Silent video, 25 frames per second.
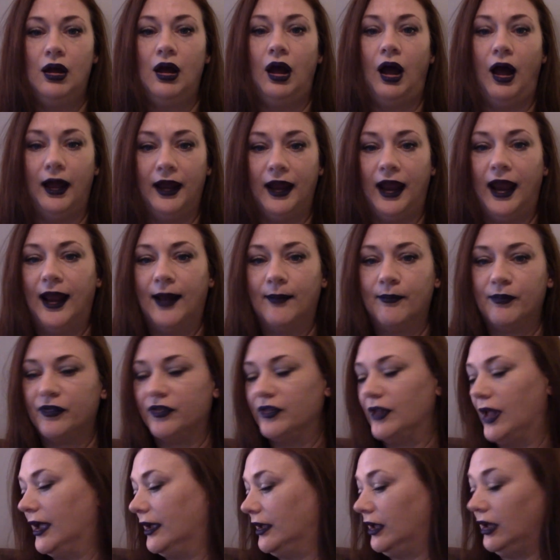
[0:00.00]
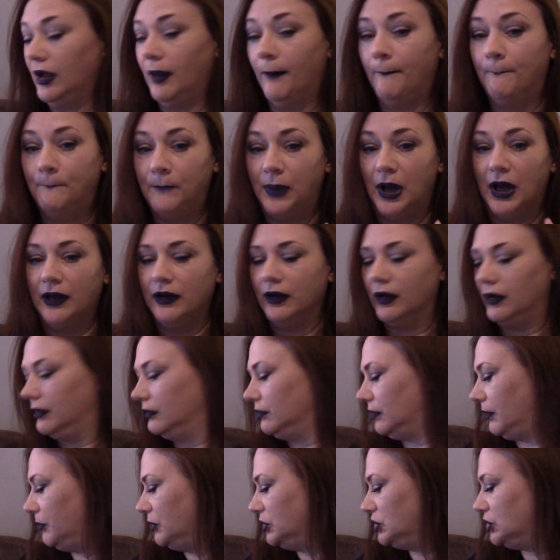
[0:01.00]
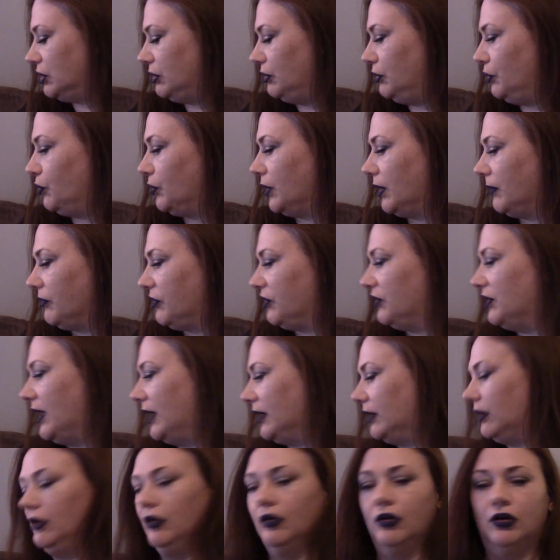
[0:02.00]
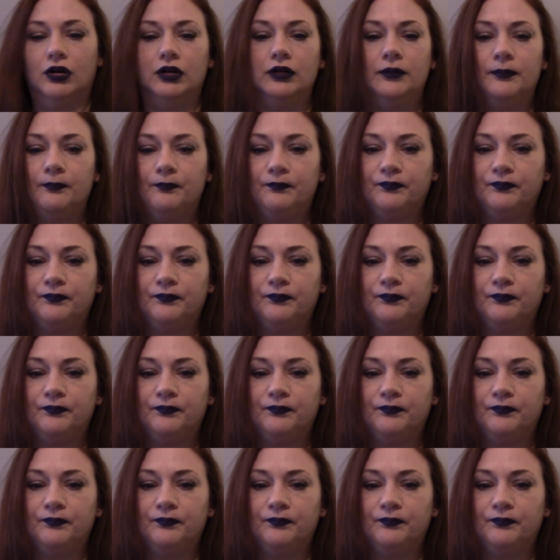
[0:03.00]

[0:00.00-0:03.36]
I am snacking, but let me show you what I'm snacking on.